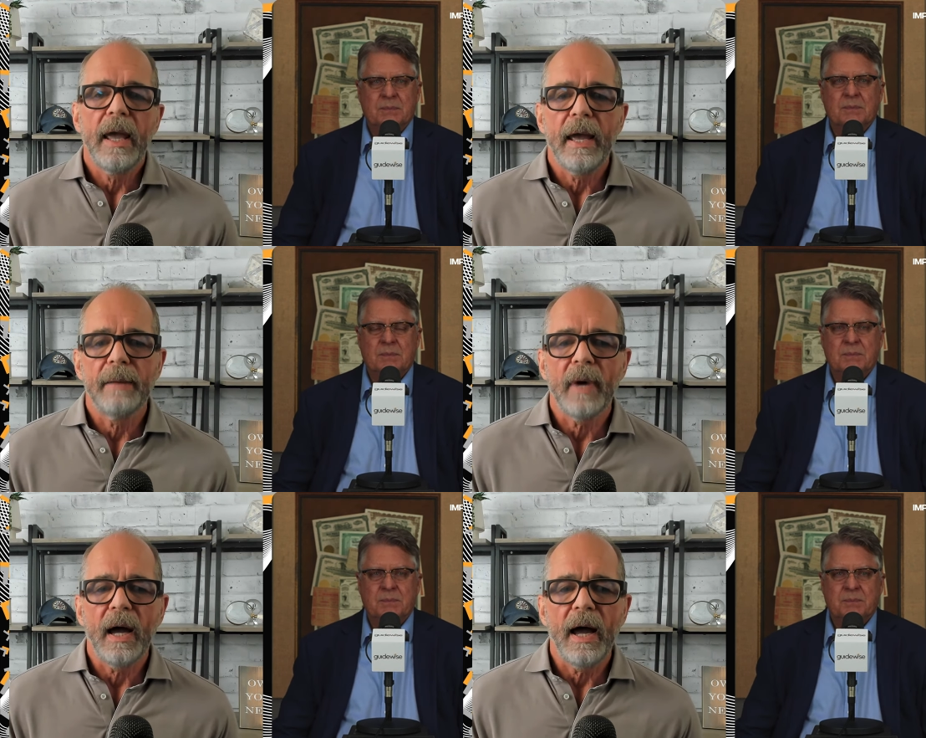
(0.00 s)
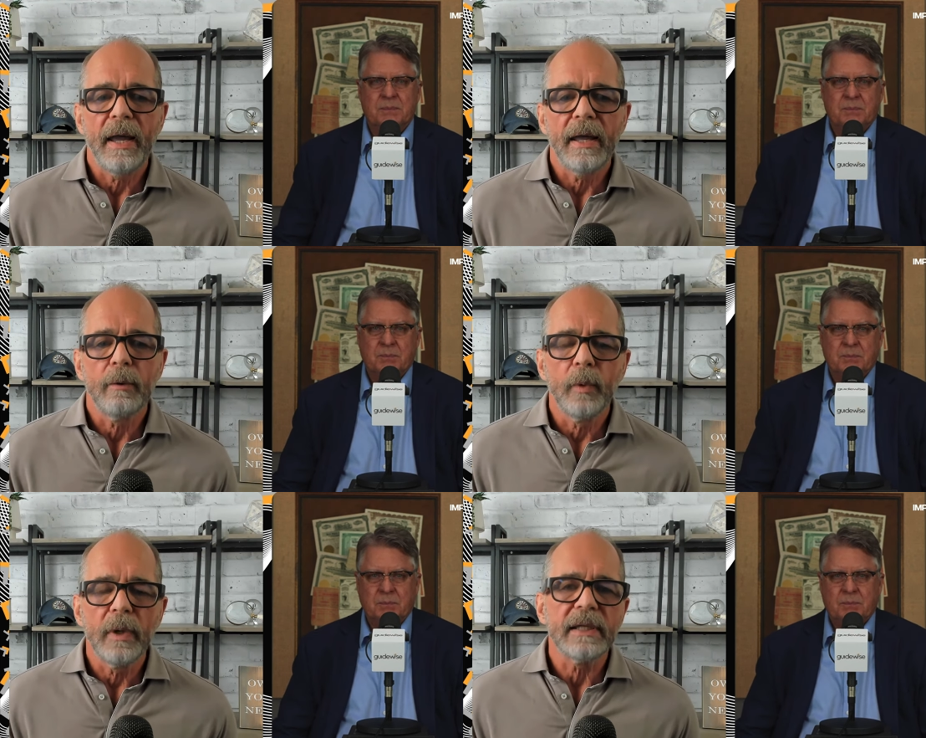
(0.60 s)
Speaker 1: Am I
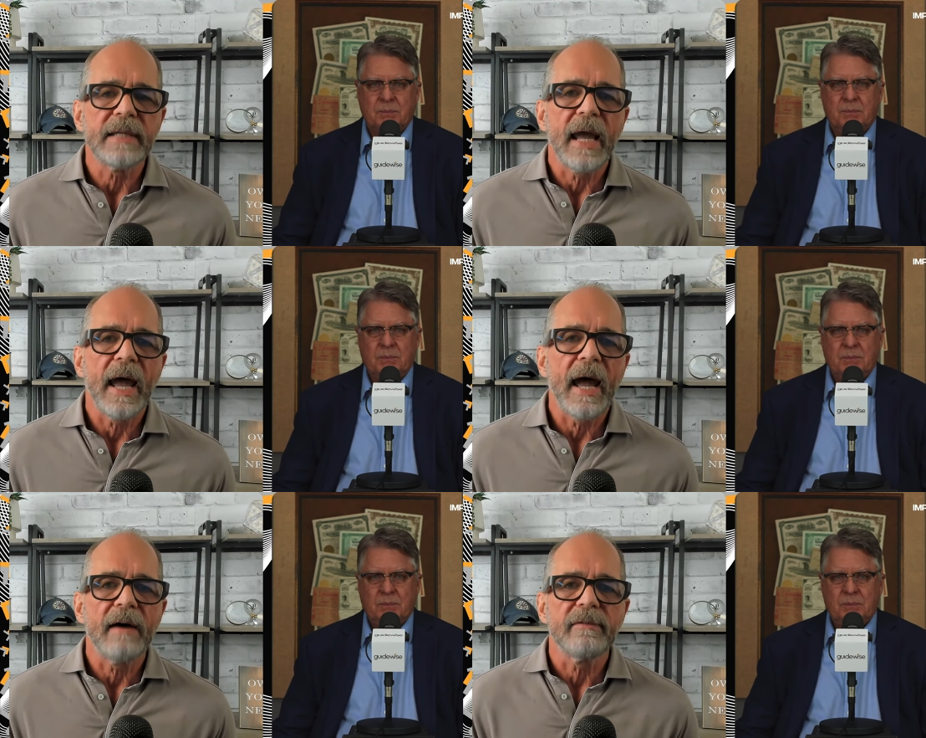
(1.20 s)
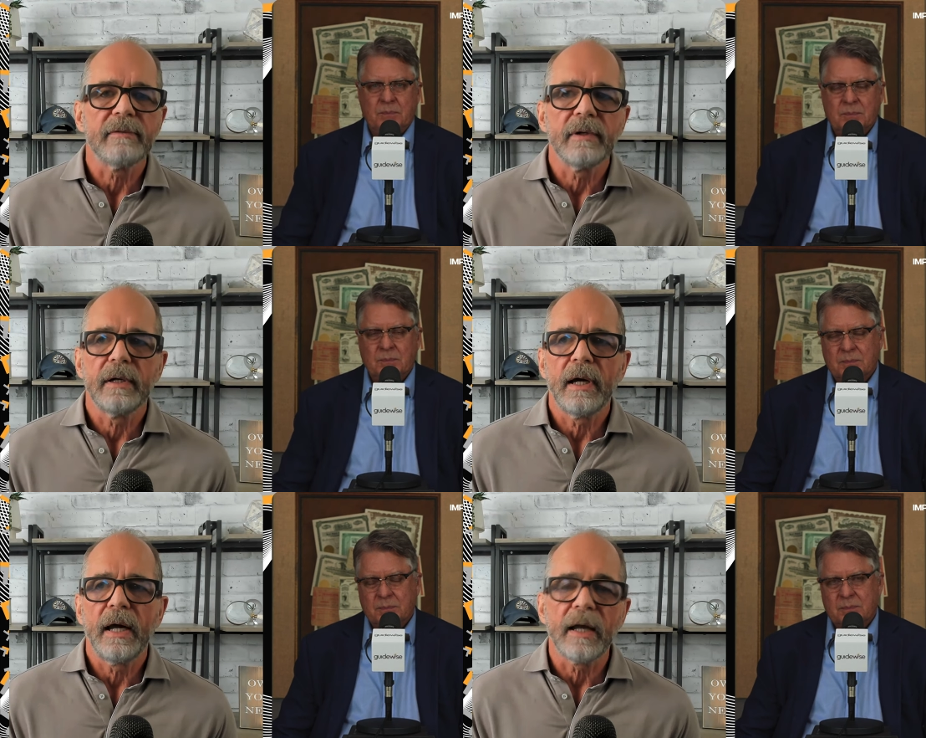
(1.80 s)
willing to have
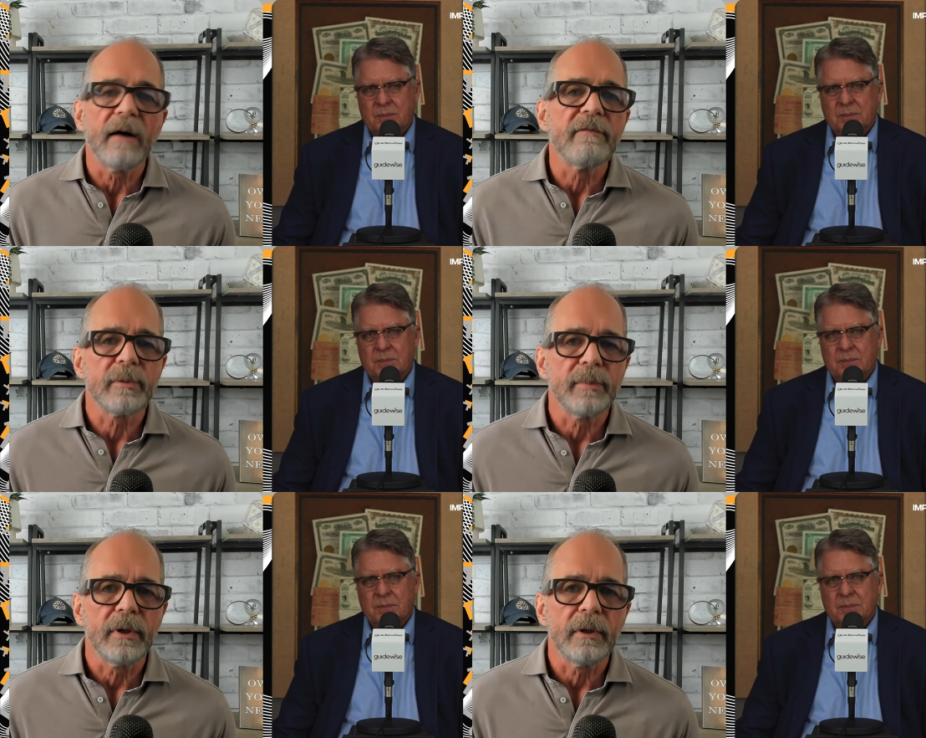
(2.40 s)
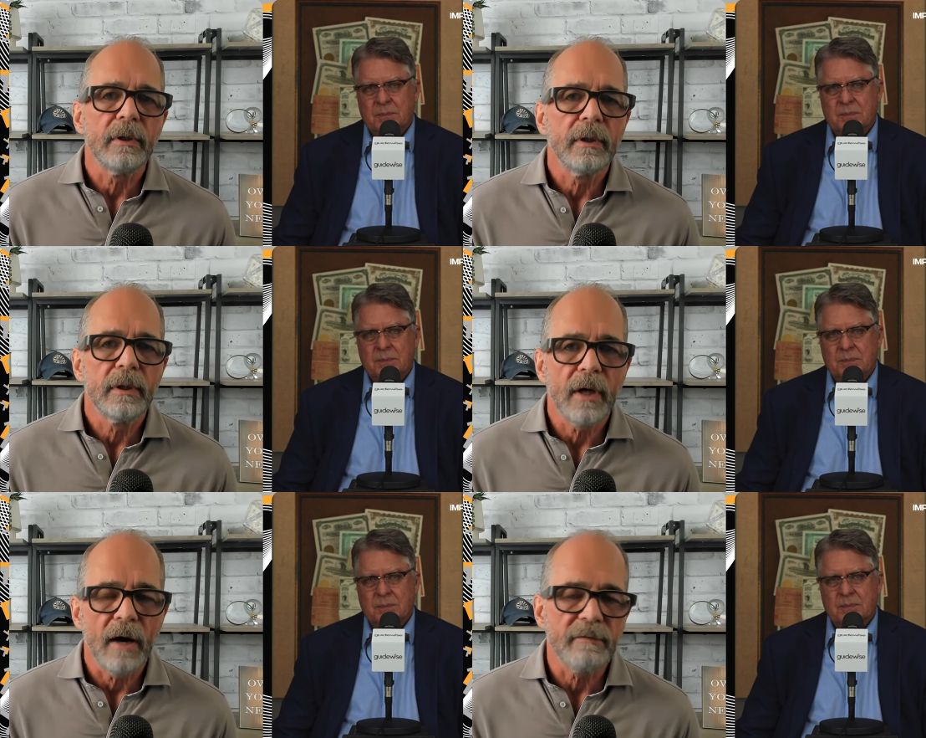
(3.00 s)
uncomfortable
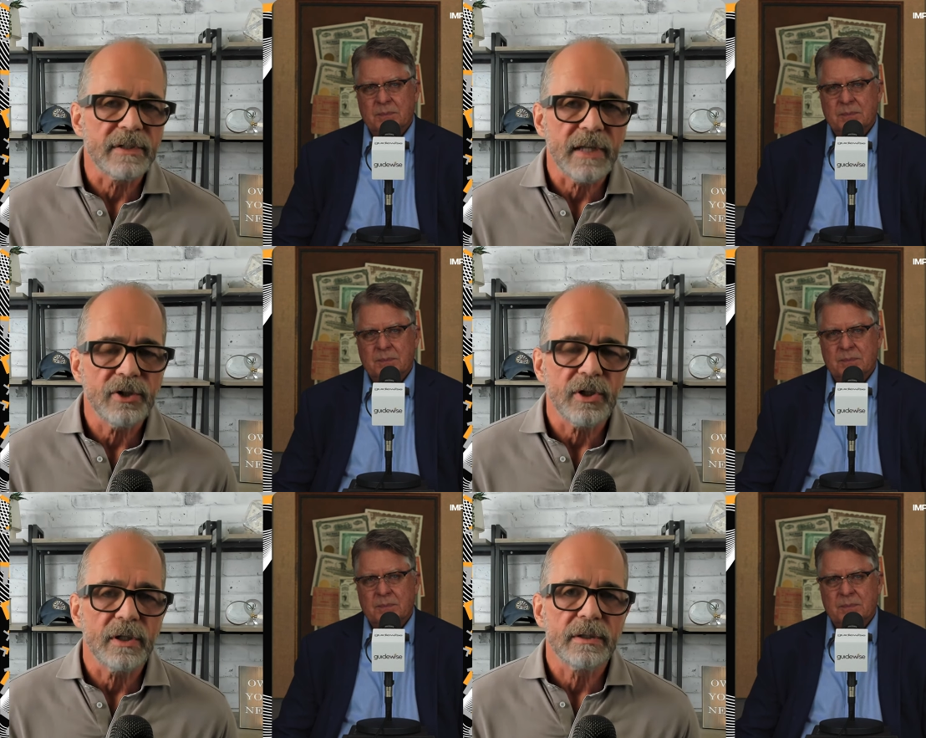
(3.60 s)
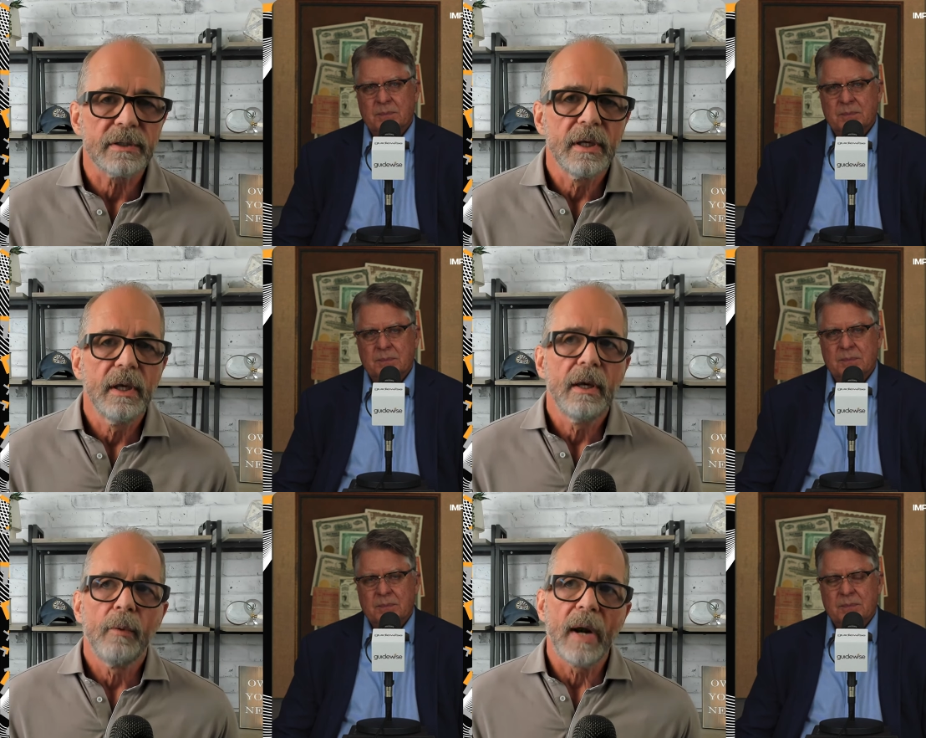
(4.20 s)
conversations,
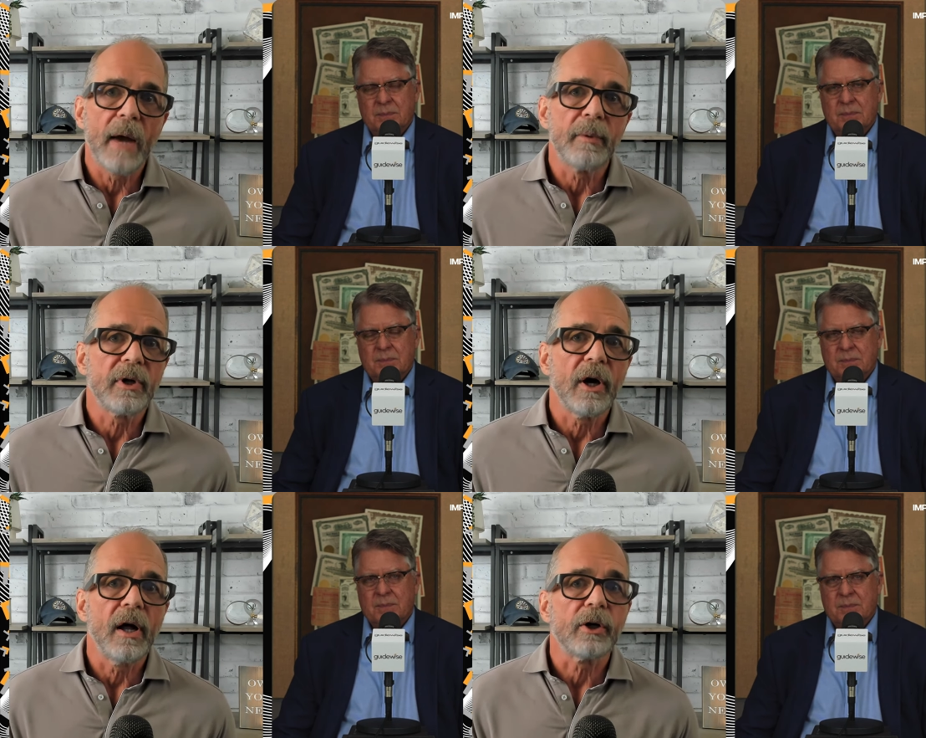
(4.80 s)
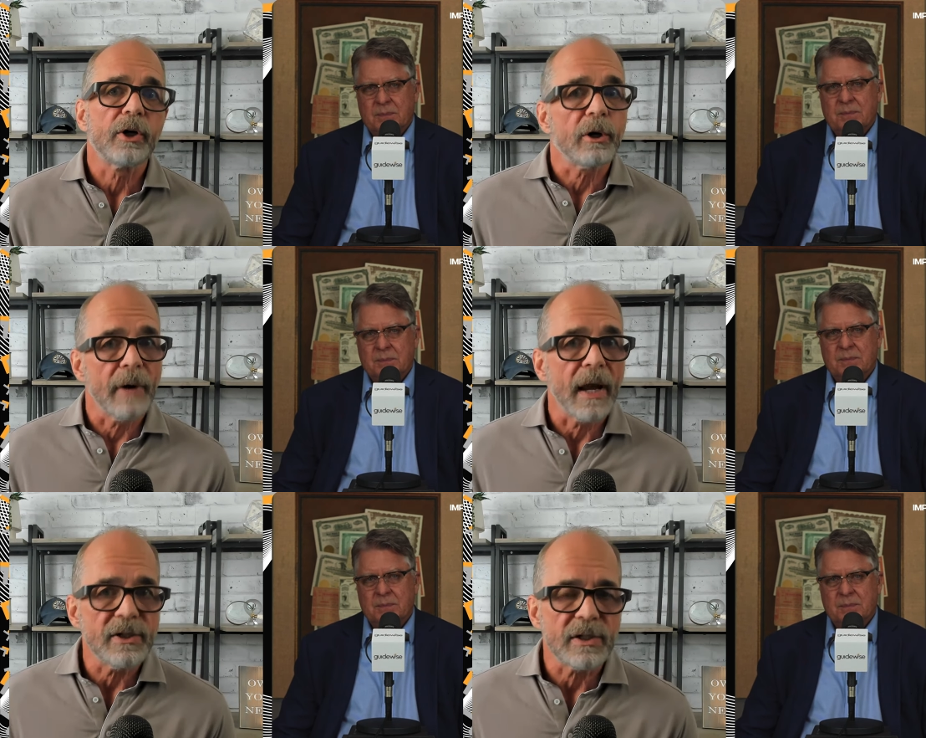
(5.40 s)
what I would call
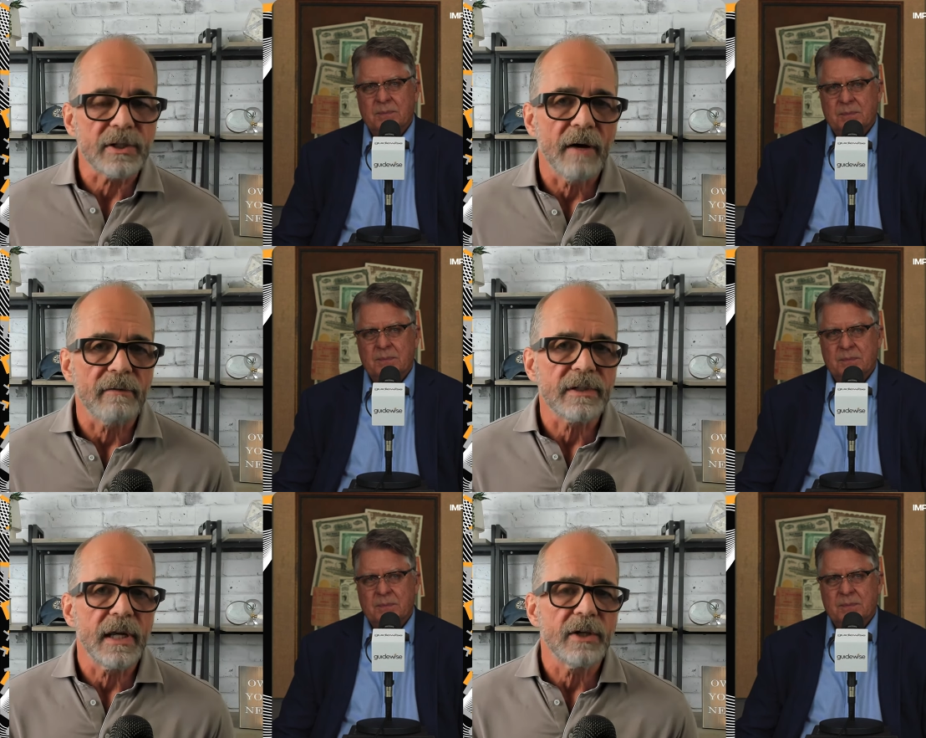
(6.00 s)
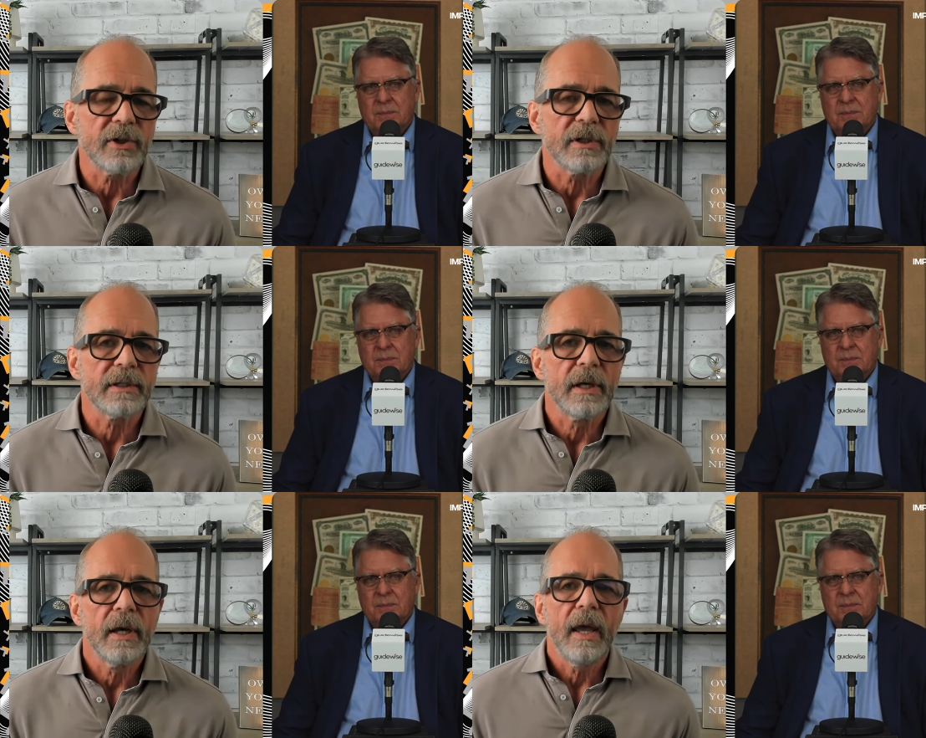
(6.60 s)
courageous
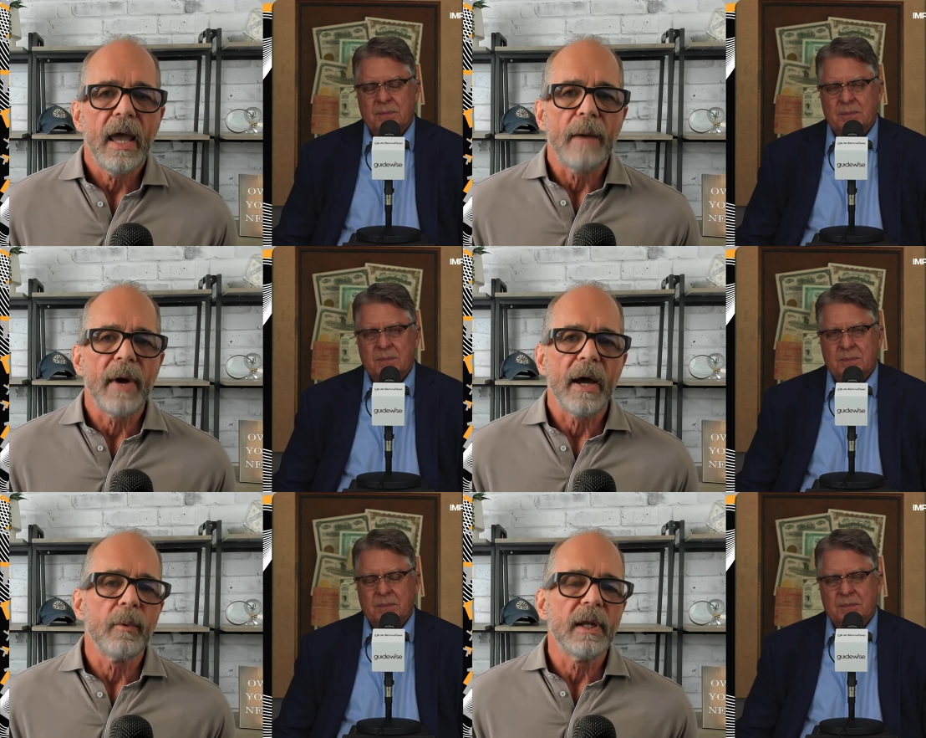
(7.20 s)
conversations? Am I